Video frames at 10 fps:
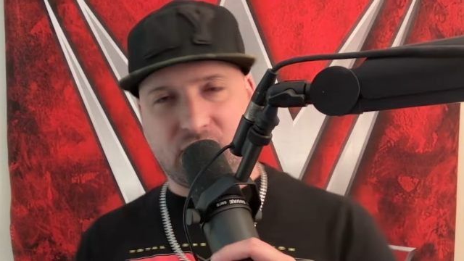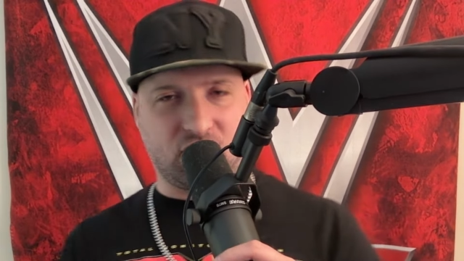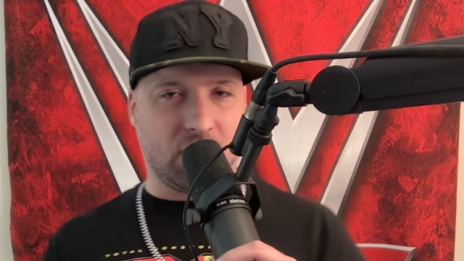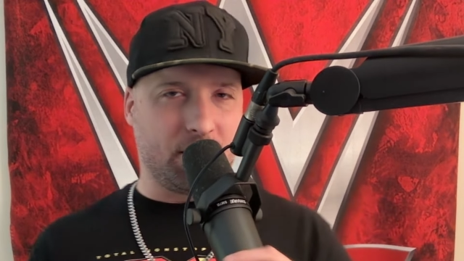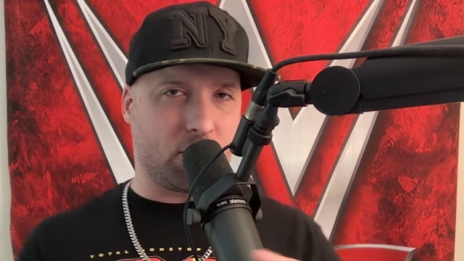and
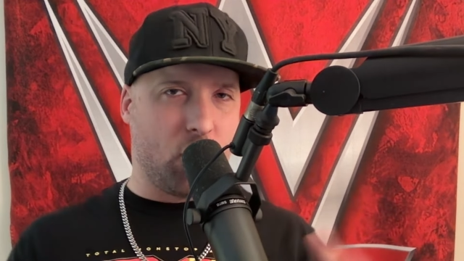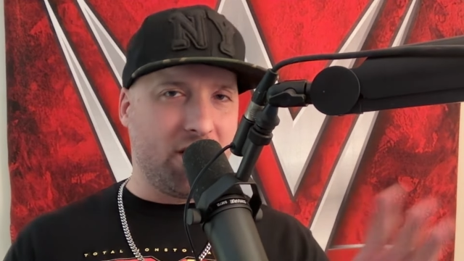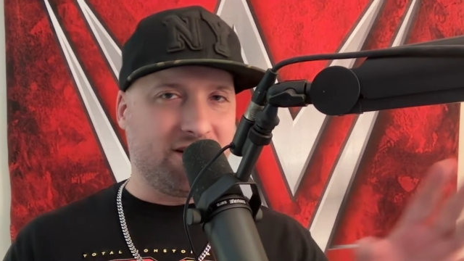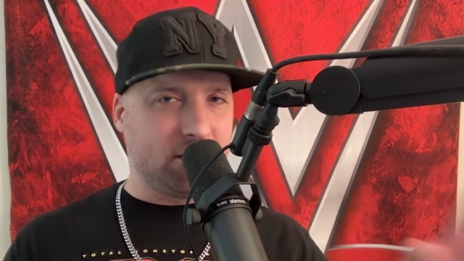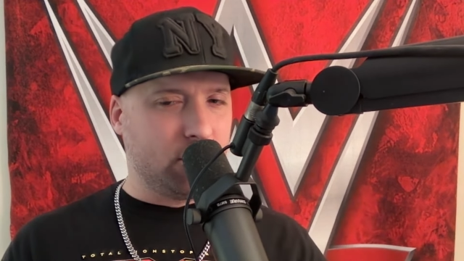gentlemen,
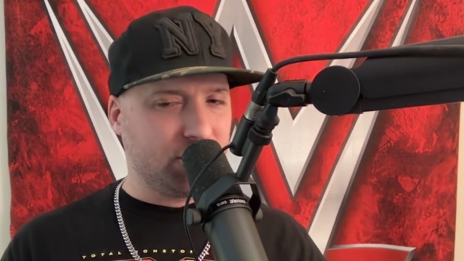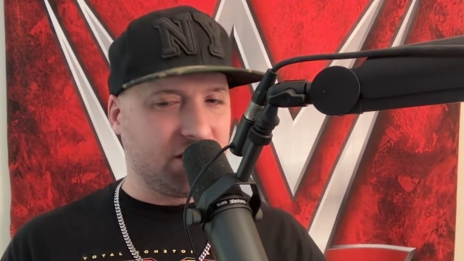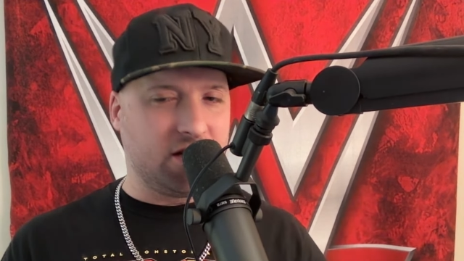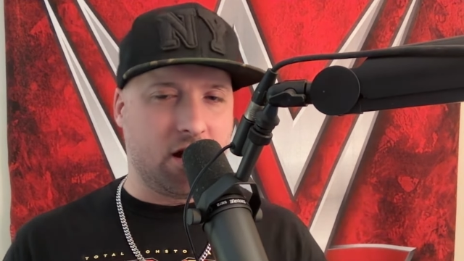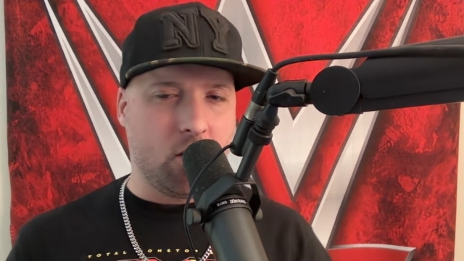according to those in
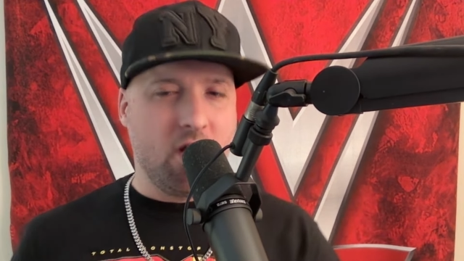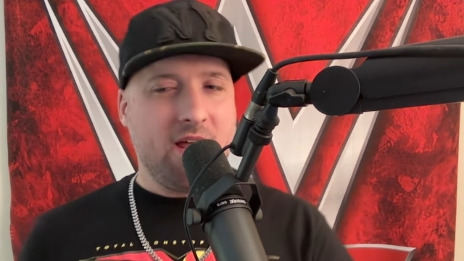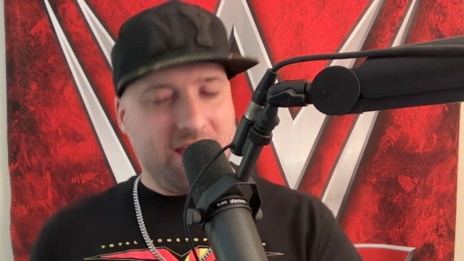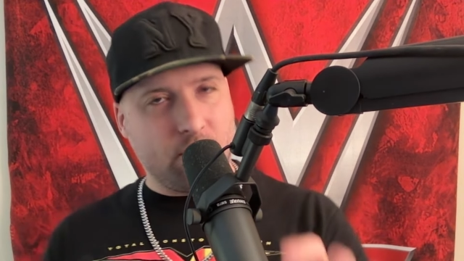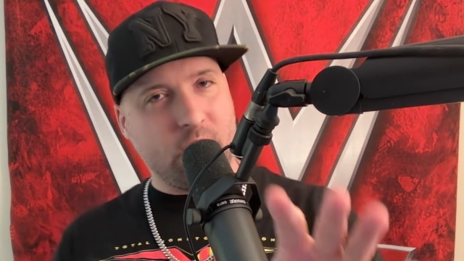the know,
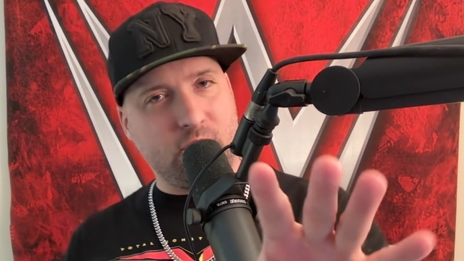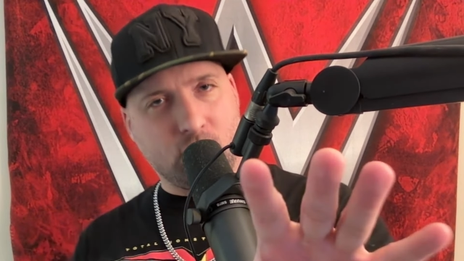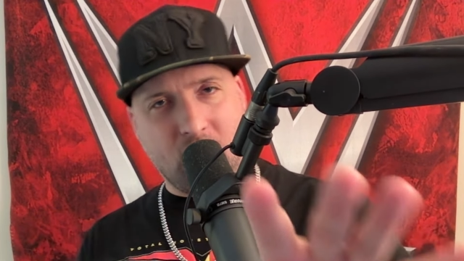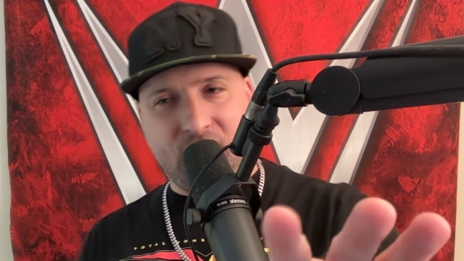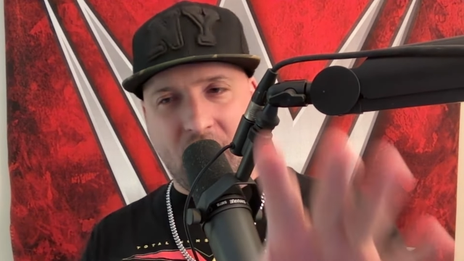and we do
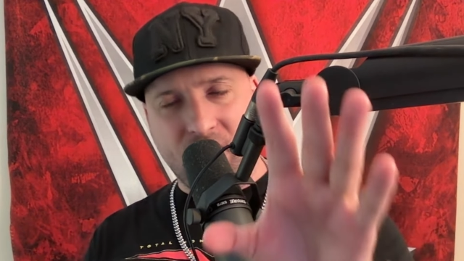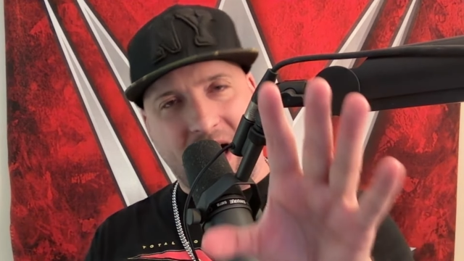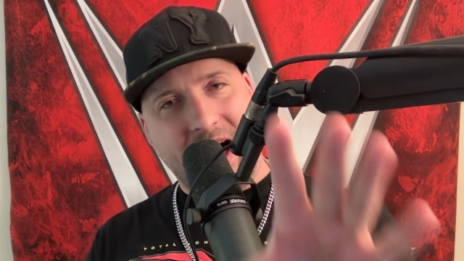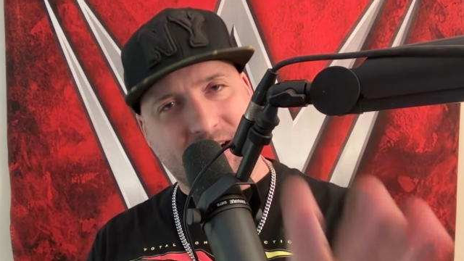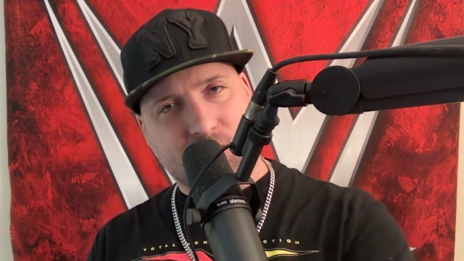run down the
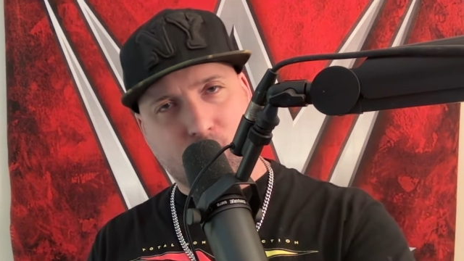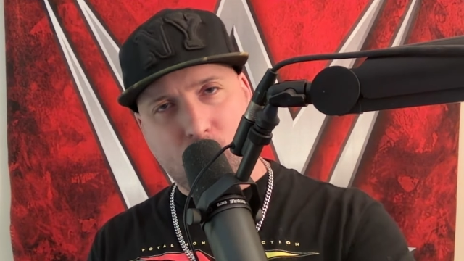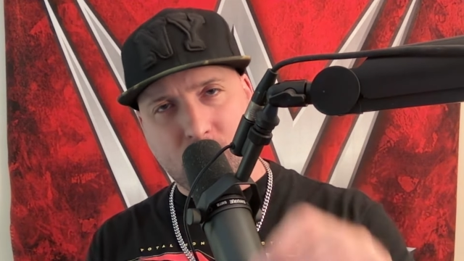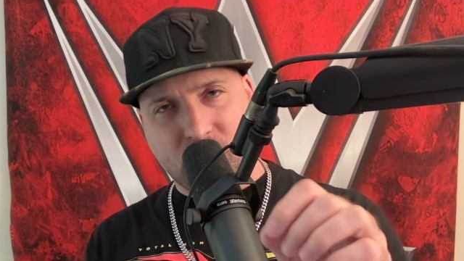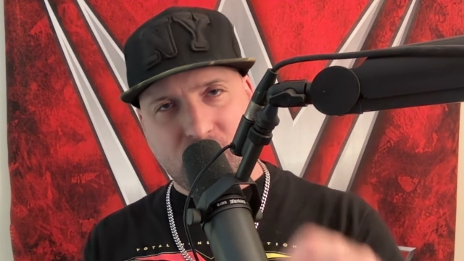hottest
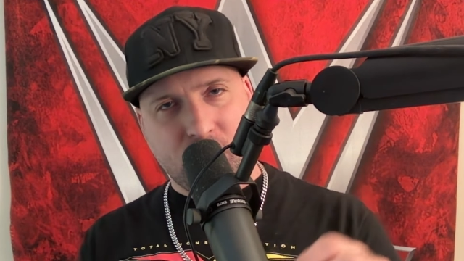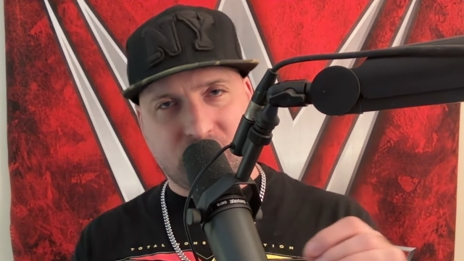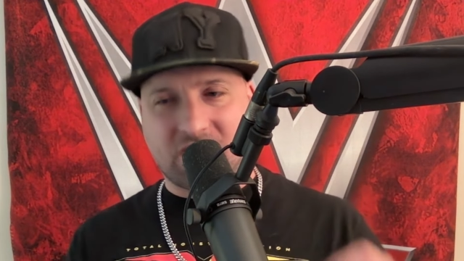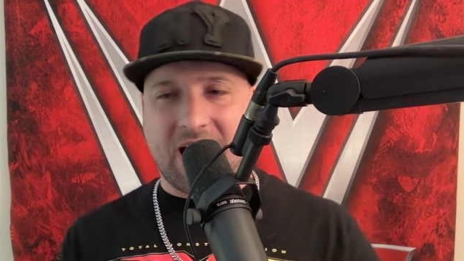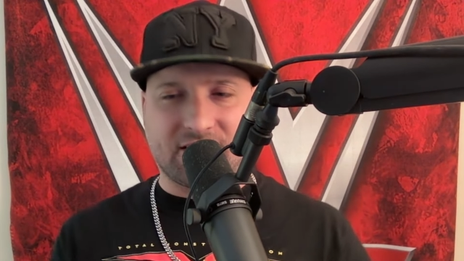rumors,
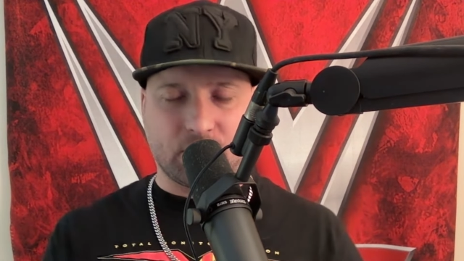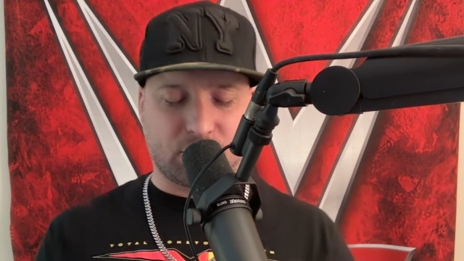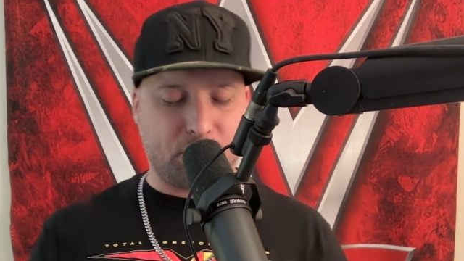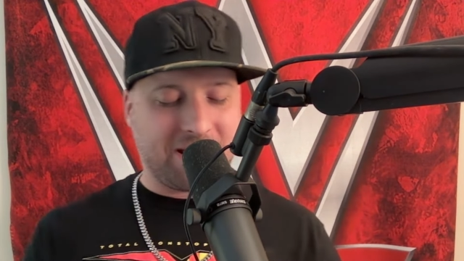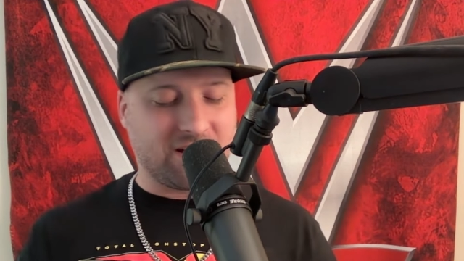news, gossip,
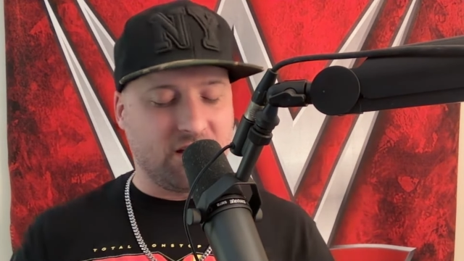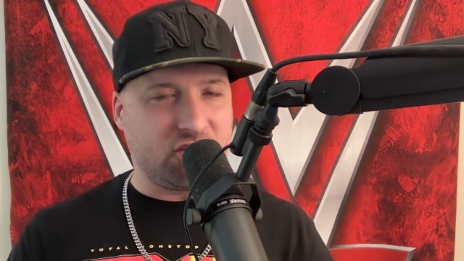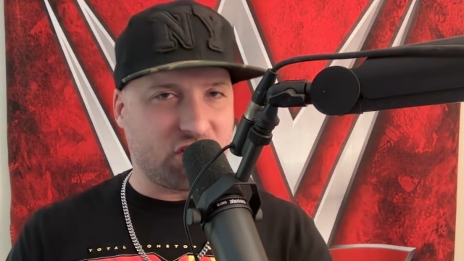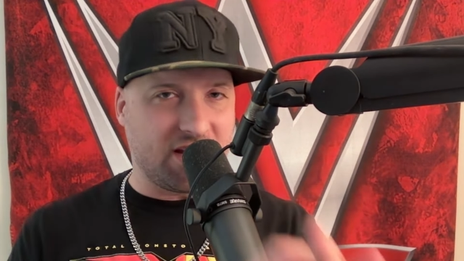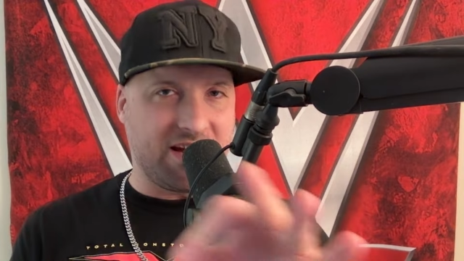
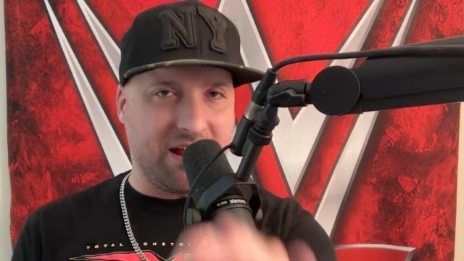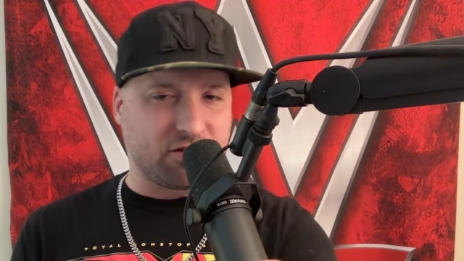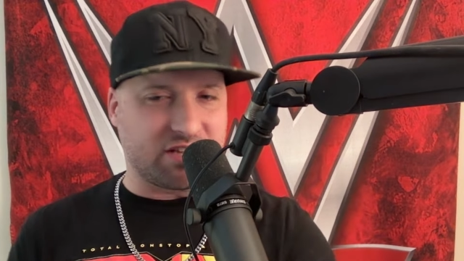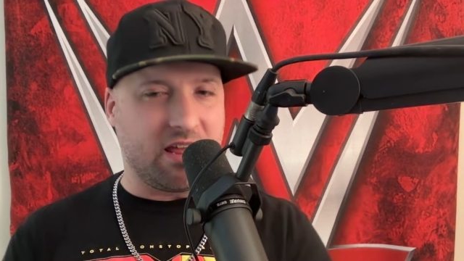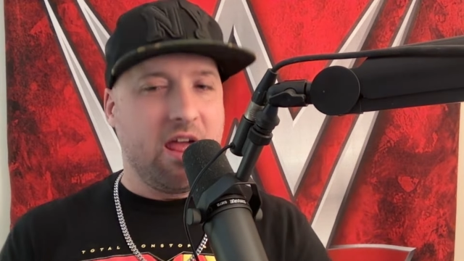speculation, and
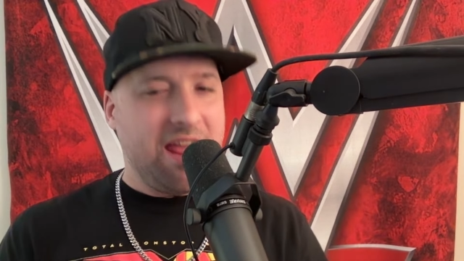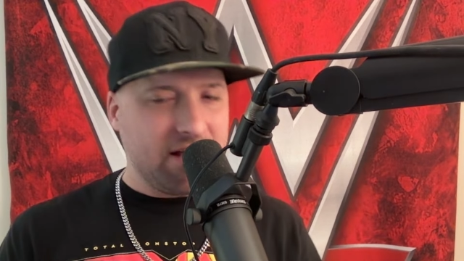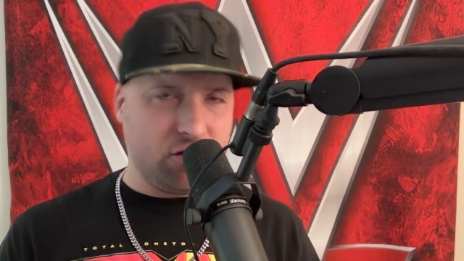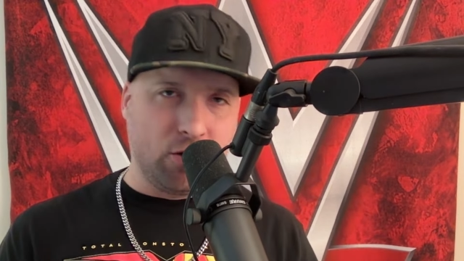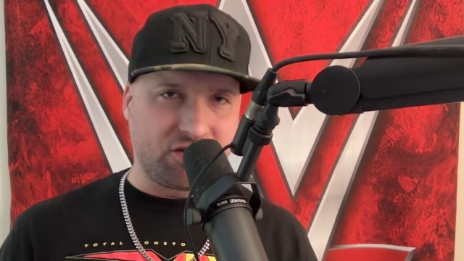hearsay,
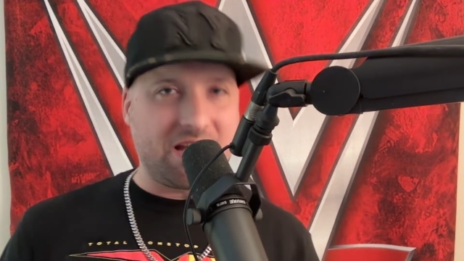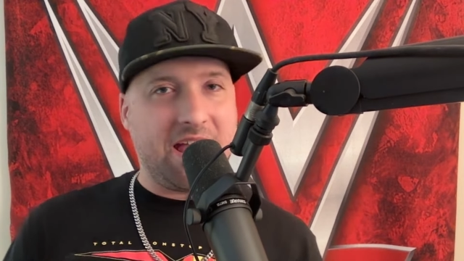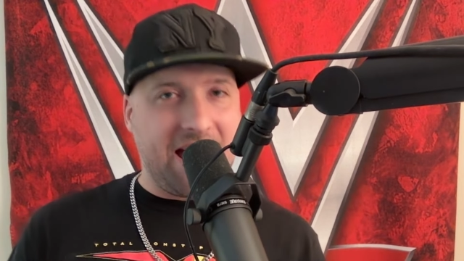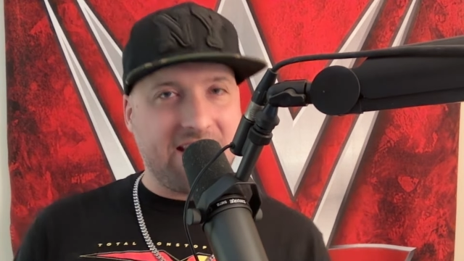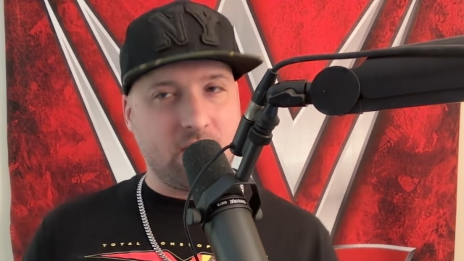and don't say
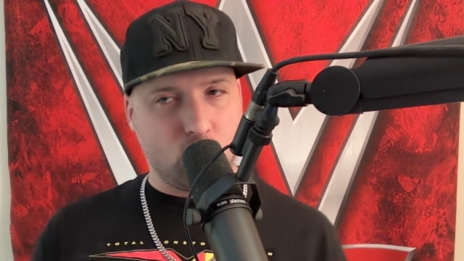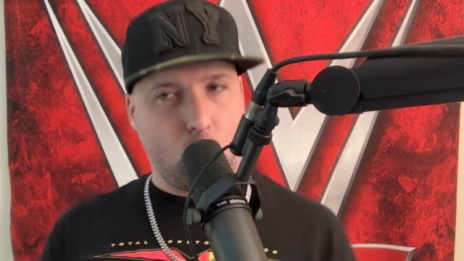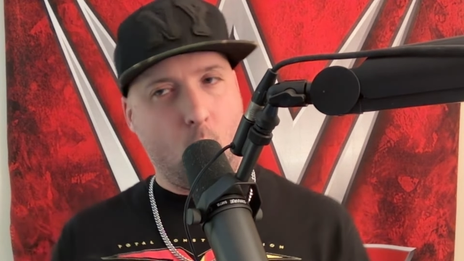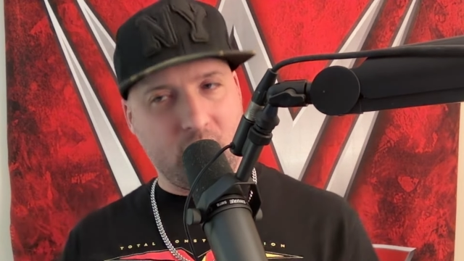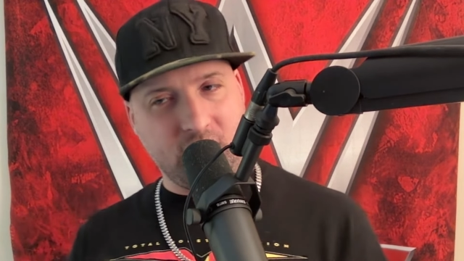I didn't
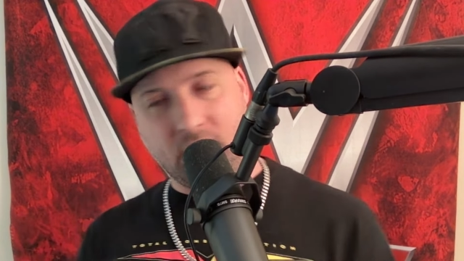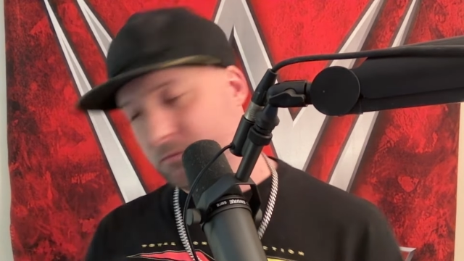warn you.